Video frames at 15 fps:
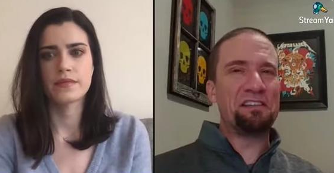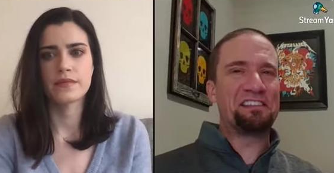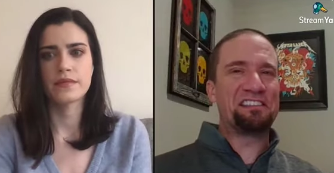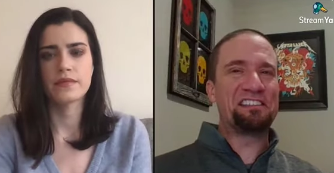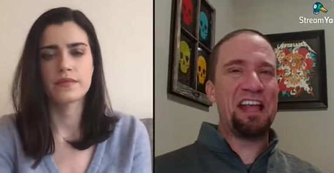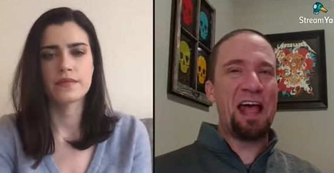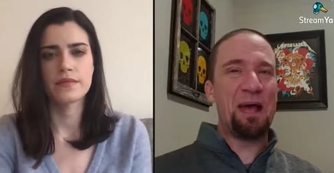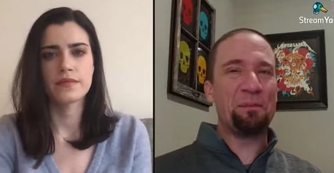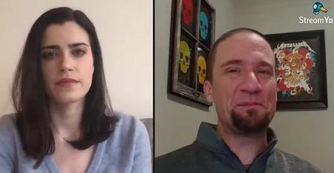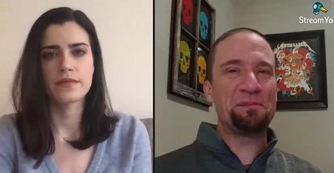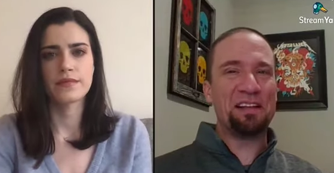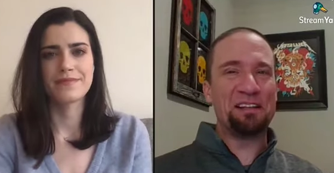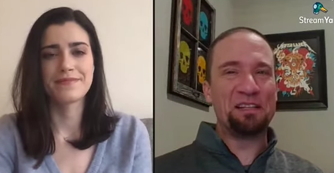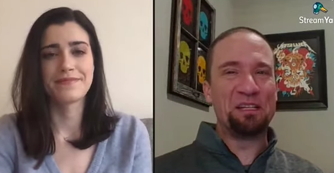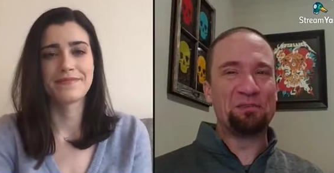Speaker 1: snaps
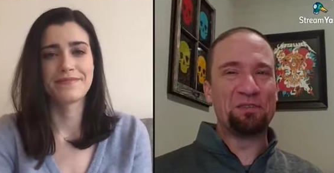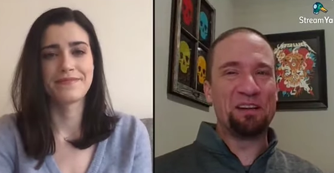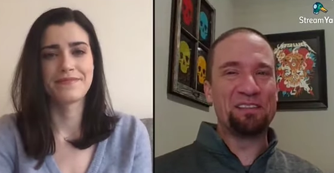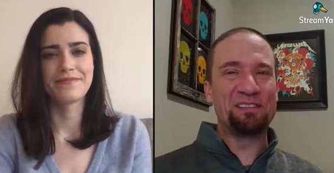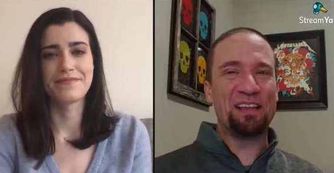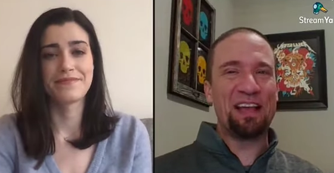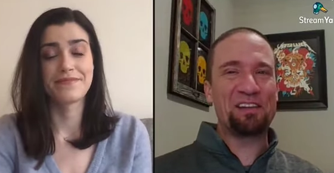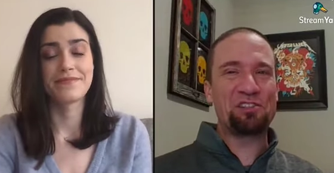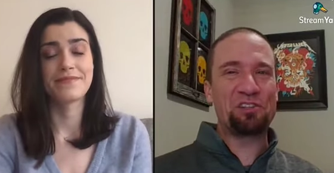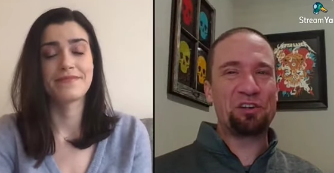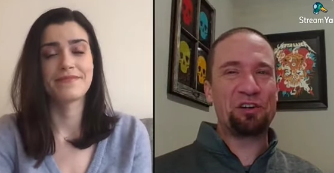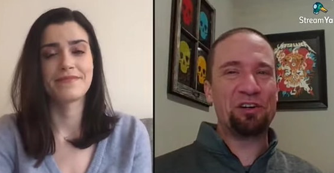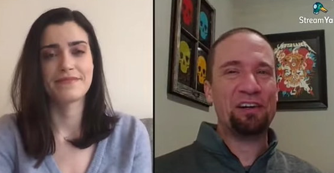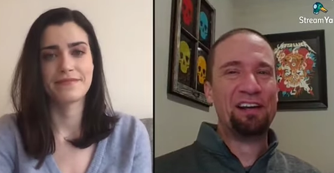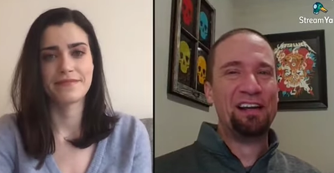on defense last
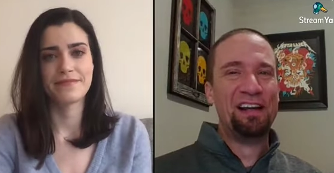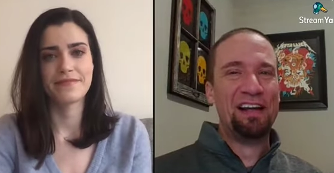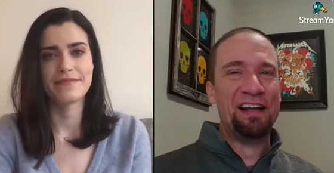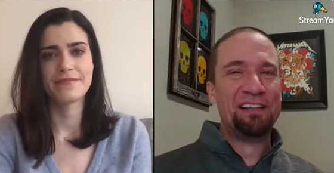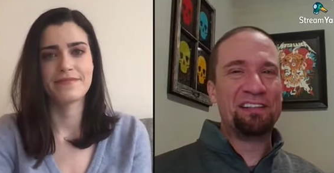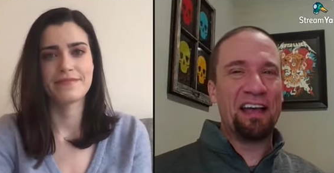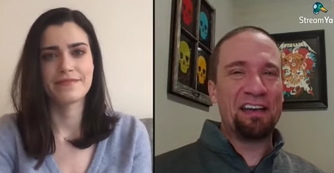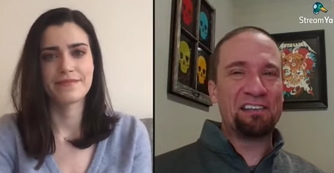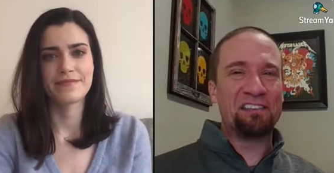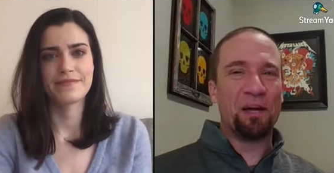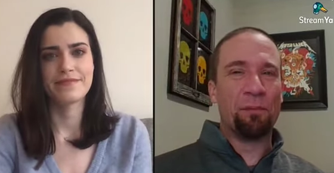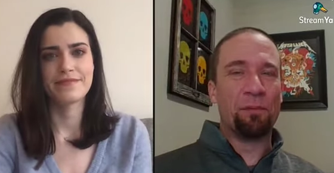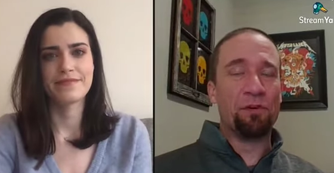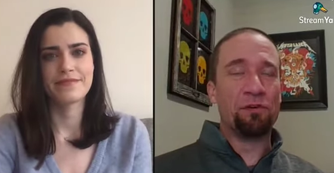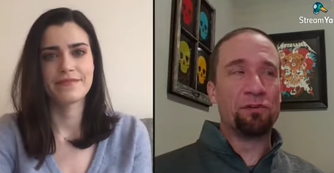year. Ty
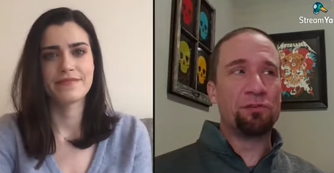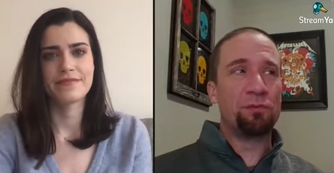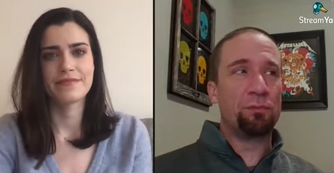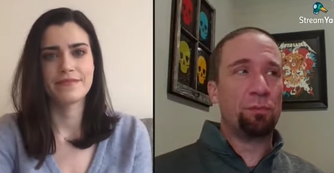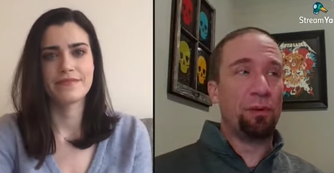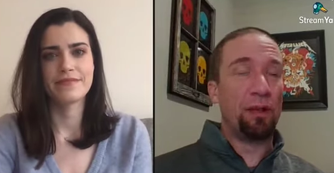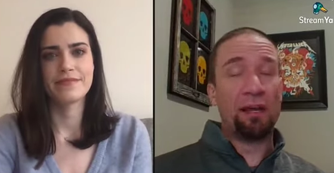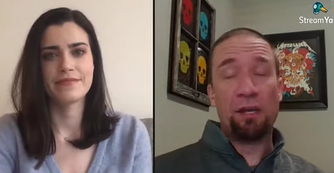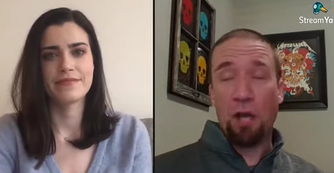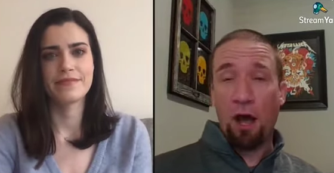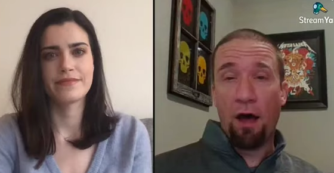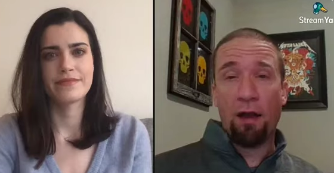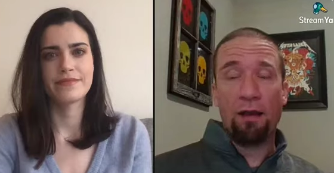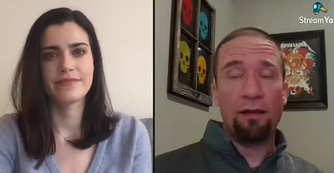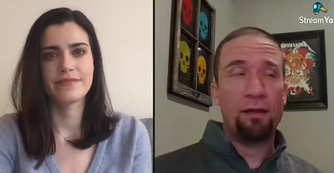Summers played
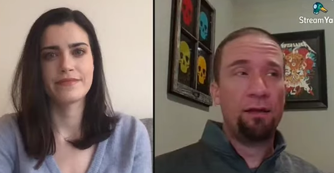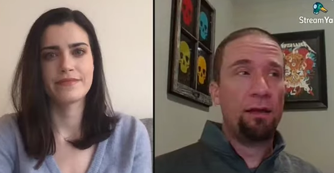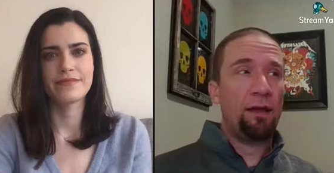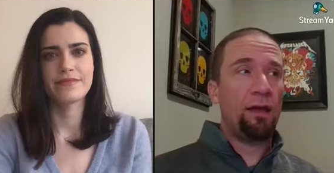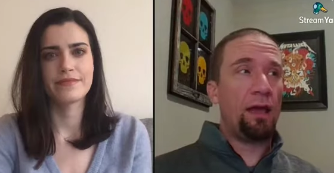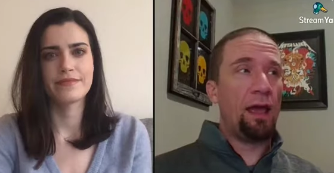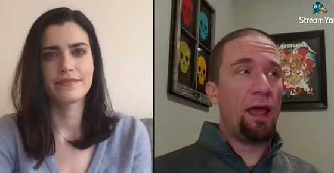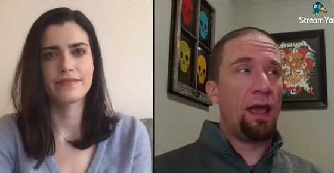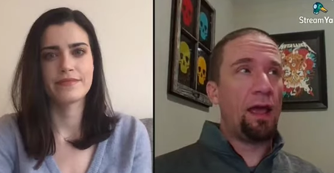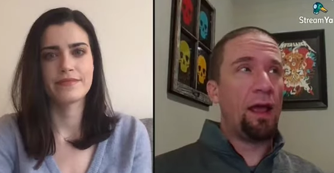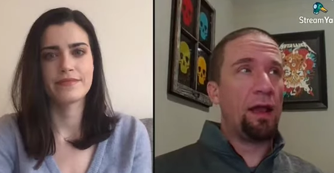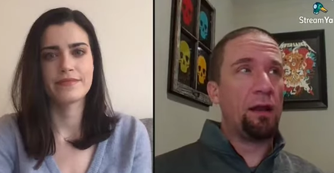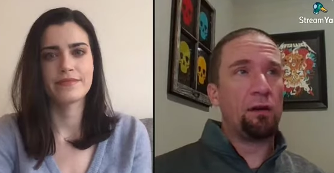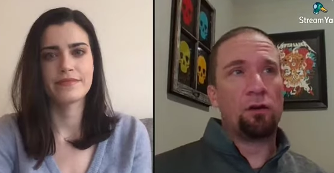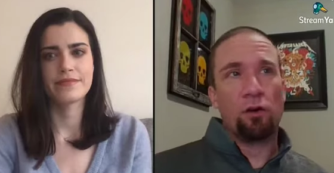none.
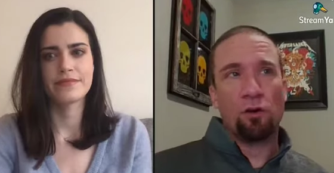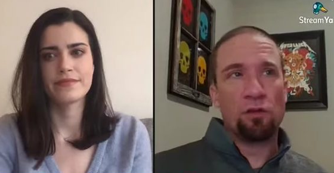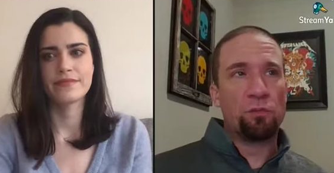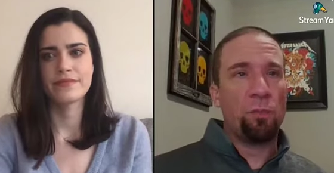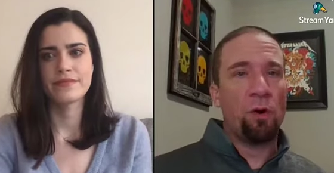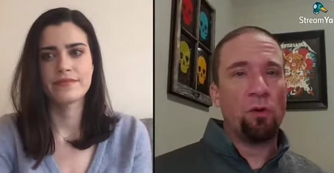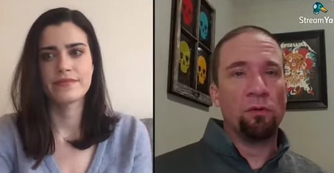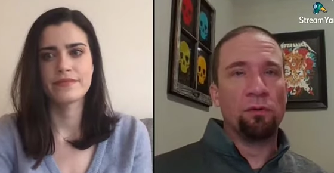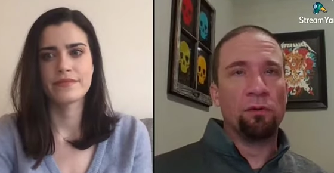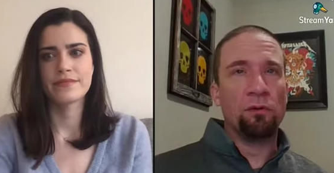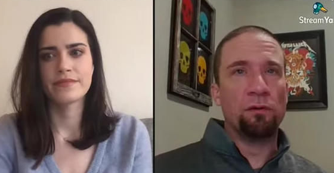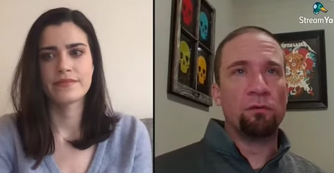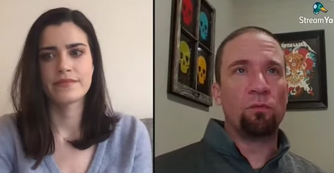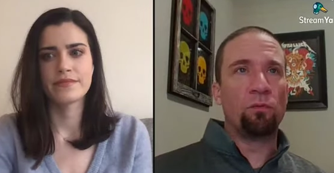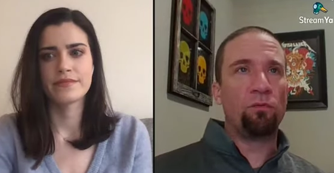And Curtis
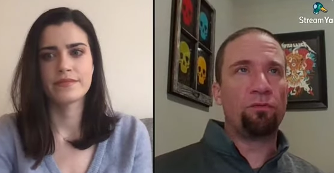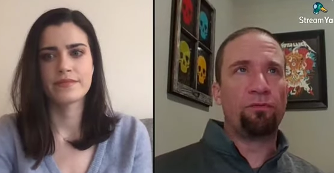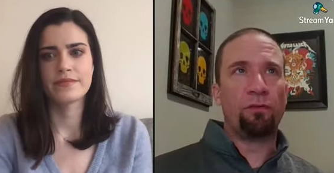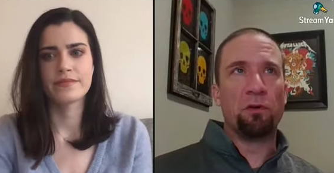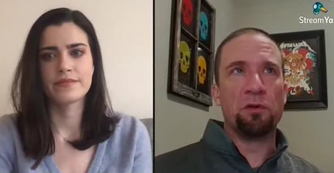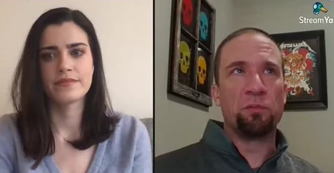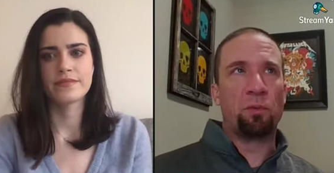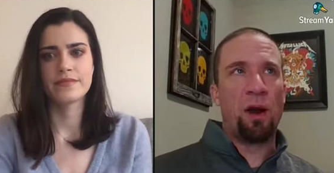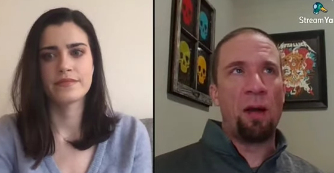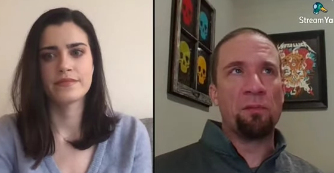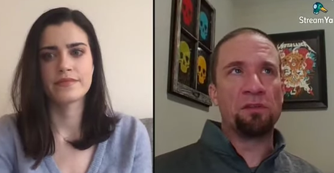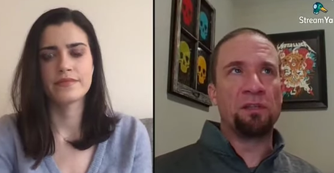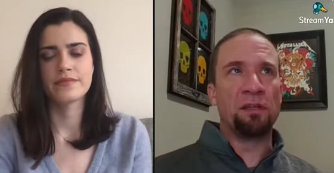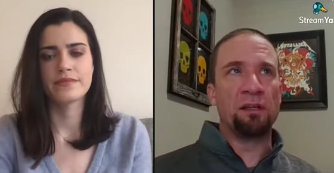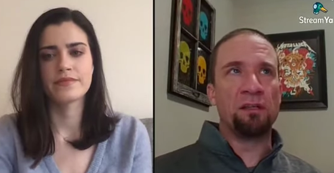Bolton, for as
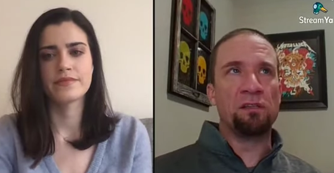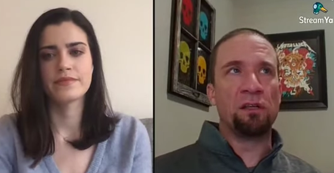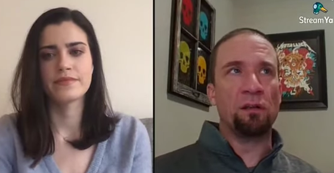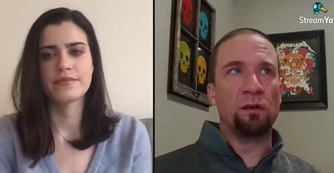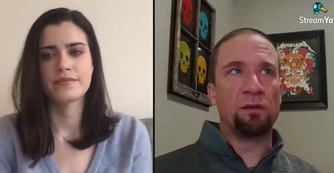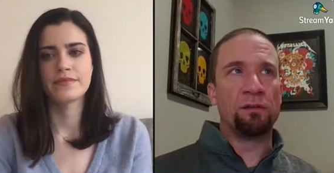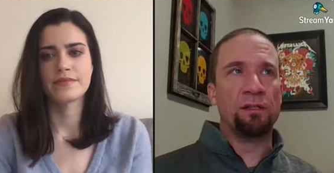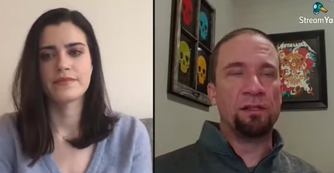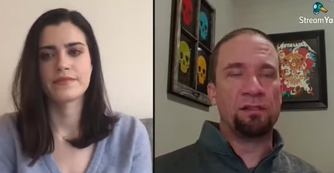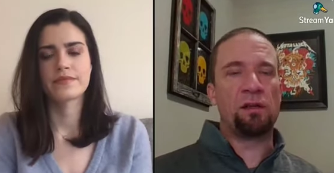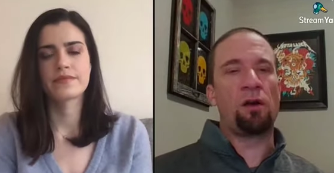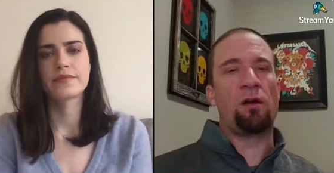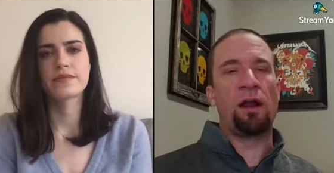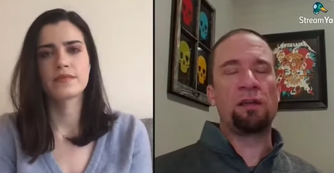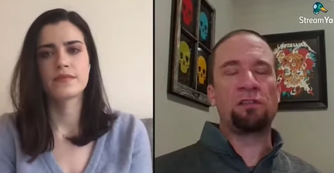promising as he looked, did
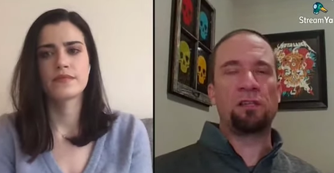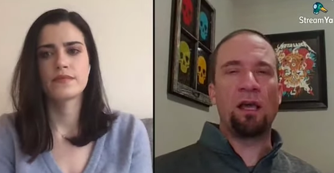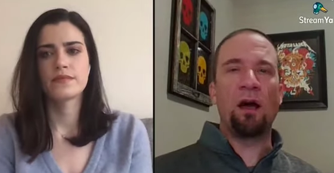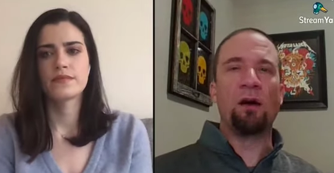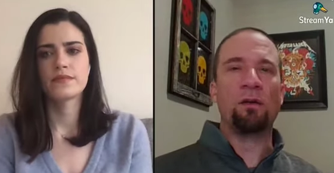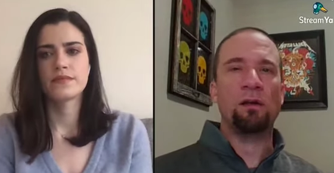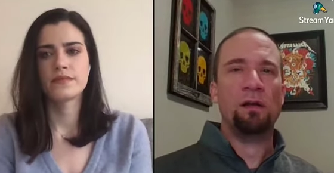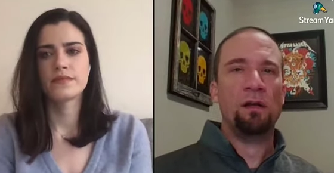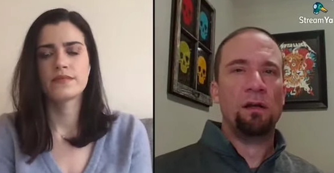tear an ACL